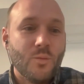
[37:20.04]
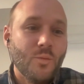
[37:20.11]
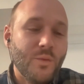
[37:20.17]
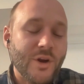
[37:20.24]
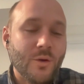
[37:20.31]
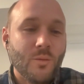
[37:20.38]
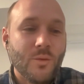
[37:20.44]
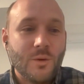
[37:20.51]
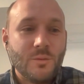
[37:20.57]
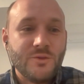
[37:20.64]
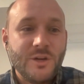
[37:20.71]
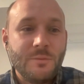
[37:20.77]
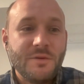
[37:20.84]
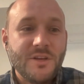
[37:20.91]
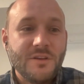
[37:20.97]
what
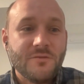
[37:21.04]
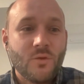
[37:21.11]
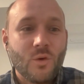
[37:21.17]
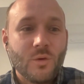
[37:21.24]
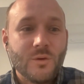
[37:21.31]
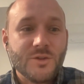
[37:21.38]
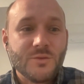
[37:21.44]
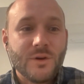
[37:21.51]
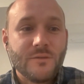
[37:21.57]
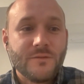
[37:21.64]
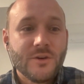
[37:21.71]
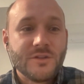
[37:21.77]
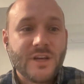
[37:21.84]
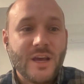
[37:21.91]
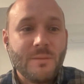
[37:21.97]
GPT-4 was when it
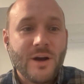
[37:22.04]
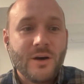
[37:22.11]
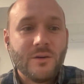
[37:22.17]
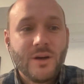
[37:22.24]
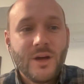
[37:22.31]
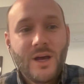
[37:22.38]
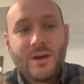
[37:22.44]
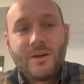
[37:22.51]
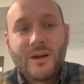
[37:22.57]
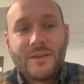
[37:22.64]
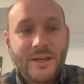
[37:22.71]
first came out, right?